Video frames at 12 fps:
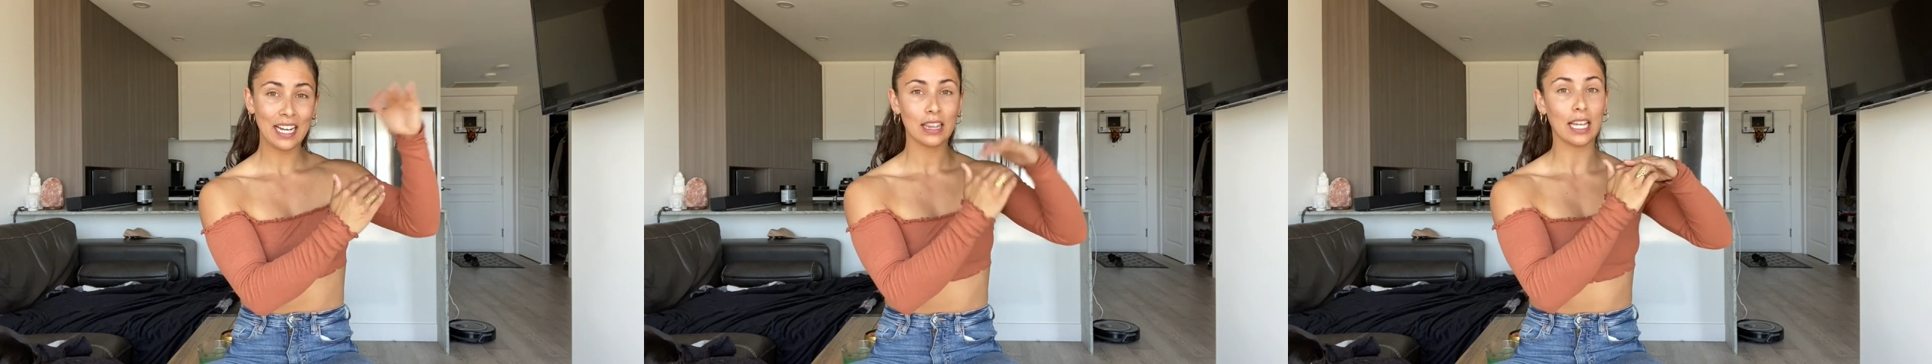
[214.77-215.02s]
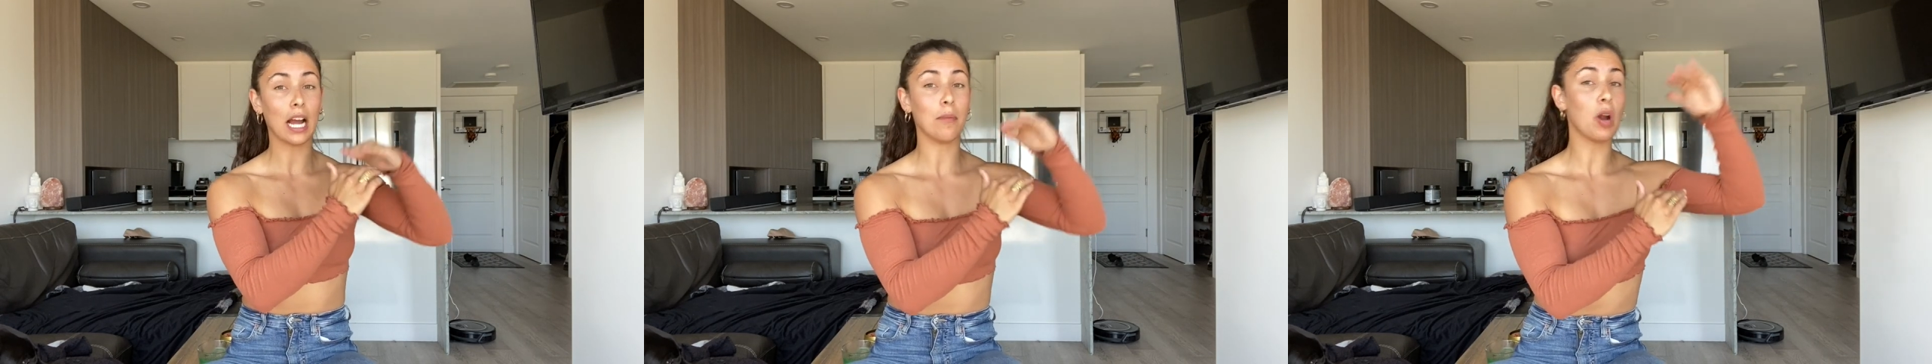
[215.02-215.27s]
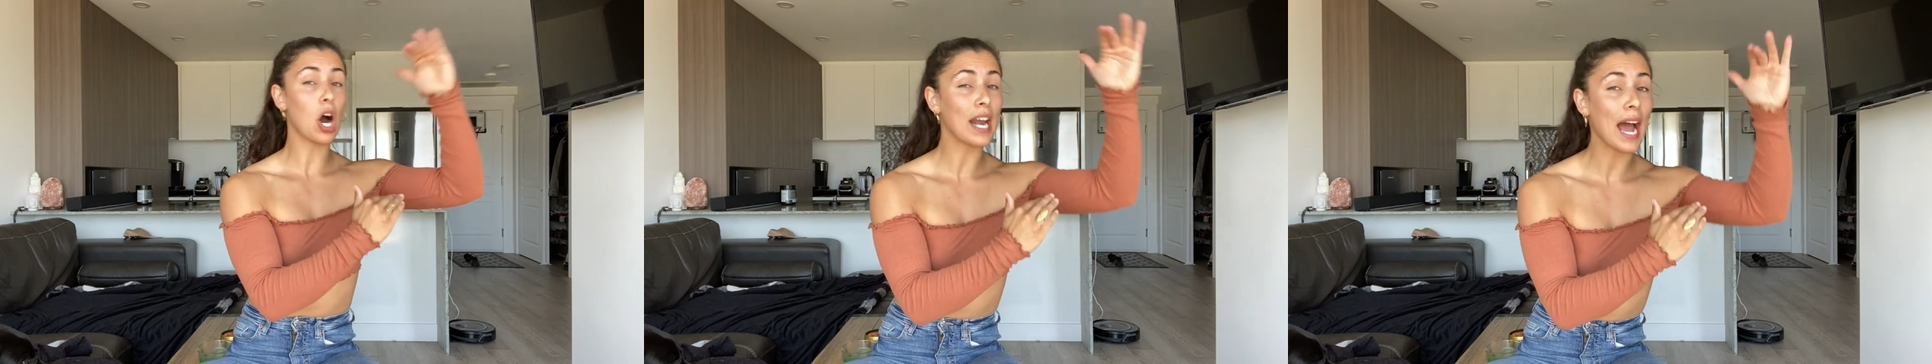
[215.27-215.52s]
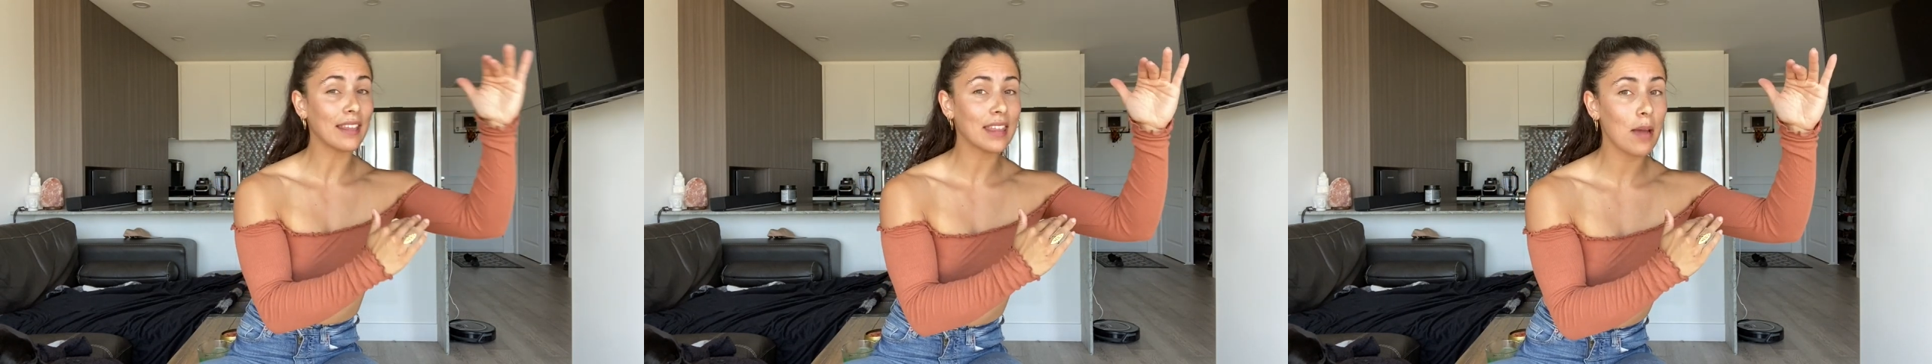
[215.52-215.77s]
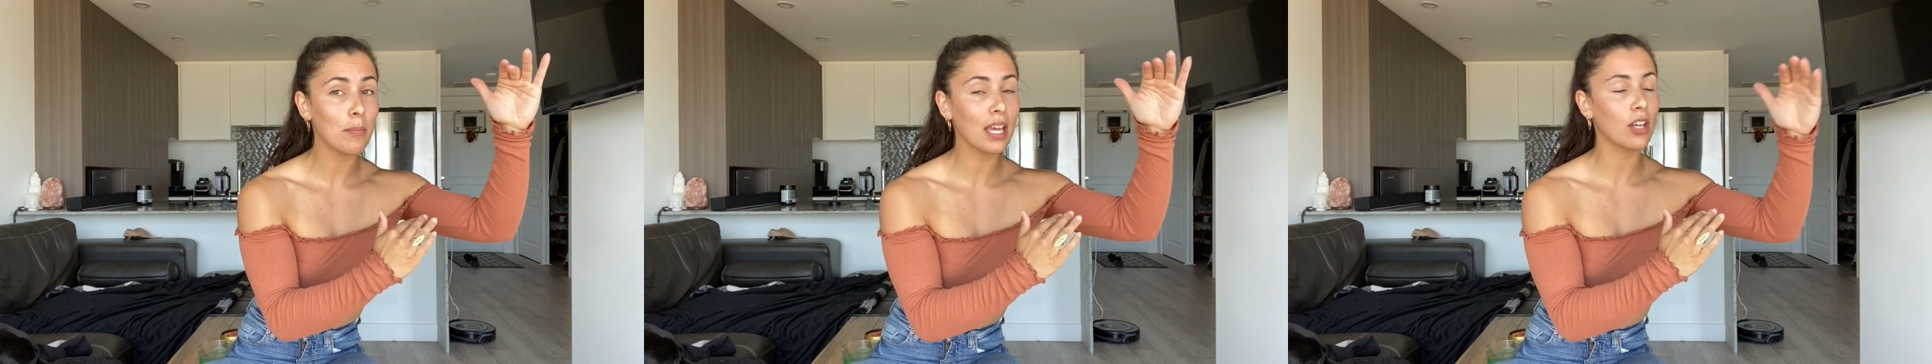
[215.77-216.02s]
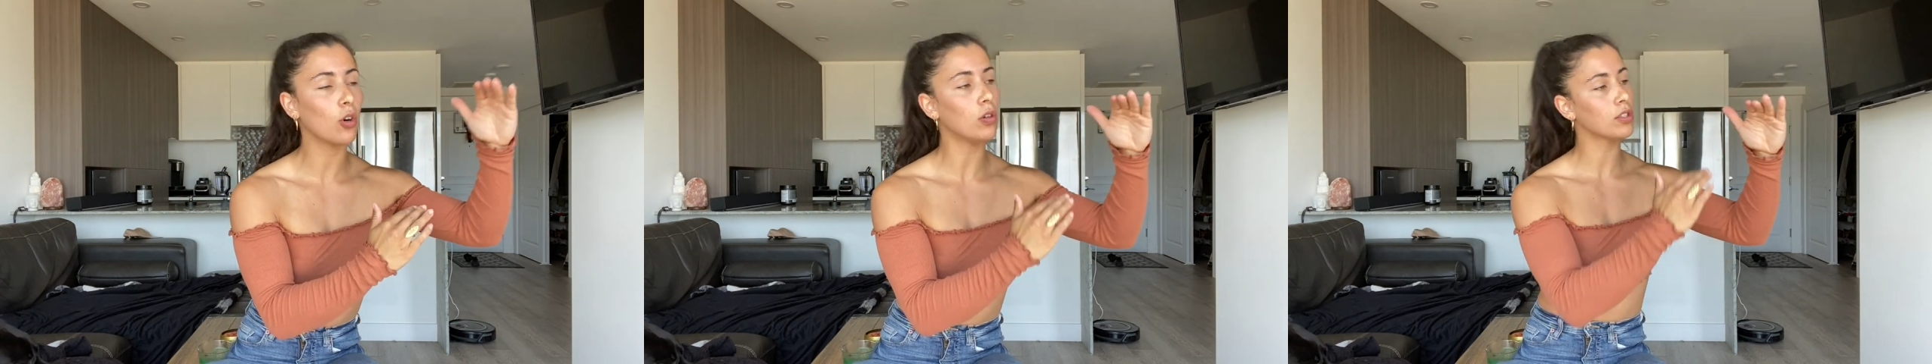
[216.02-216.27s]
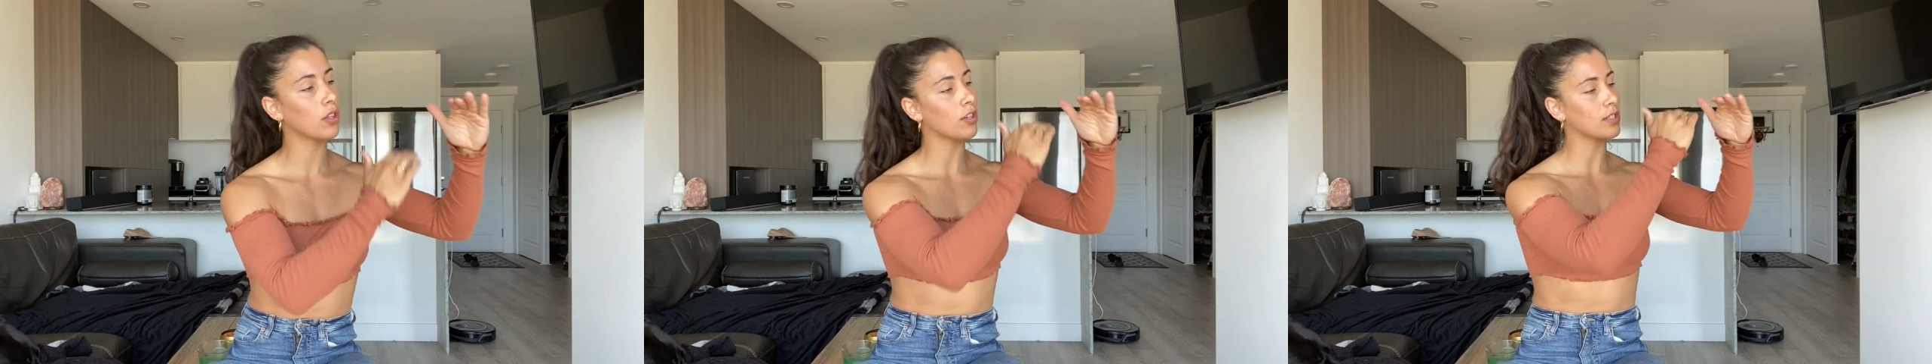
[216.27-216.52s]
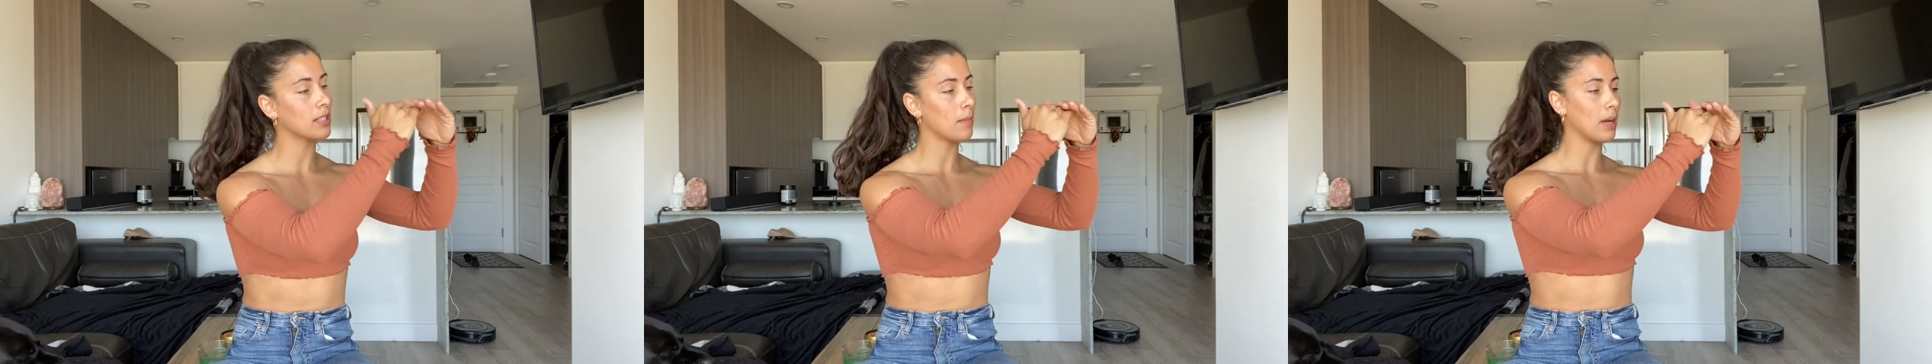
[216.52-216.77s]
Like, I'm not at that main goal. So,
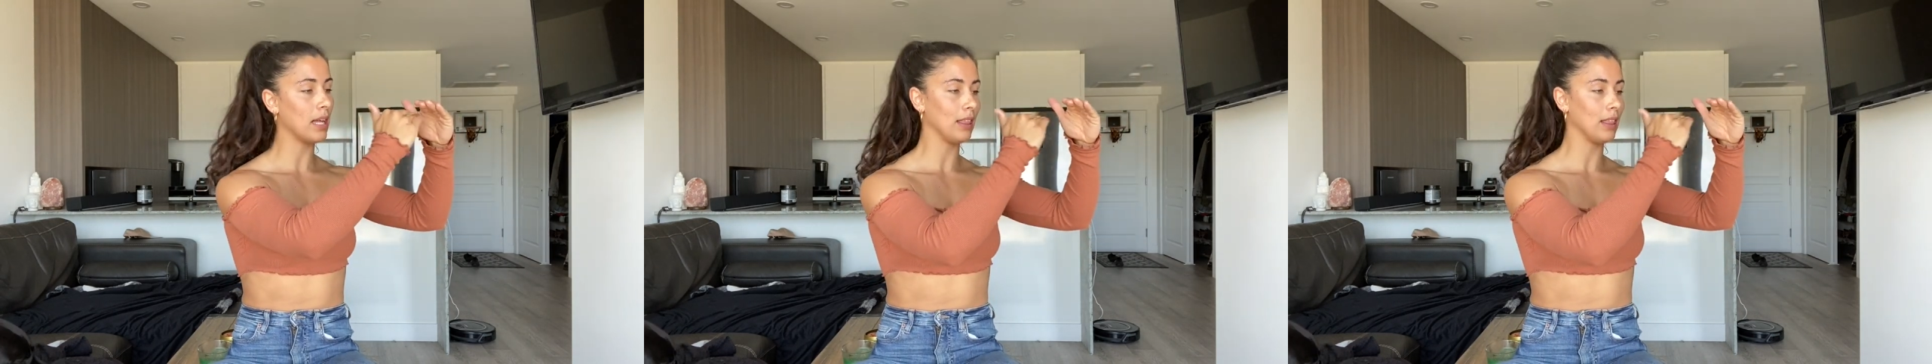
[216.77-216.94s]
there's some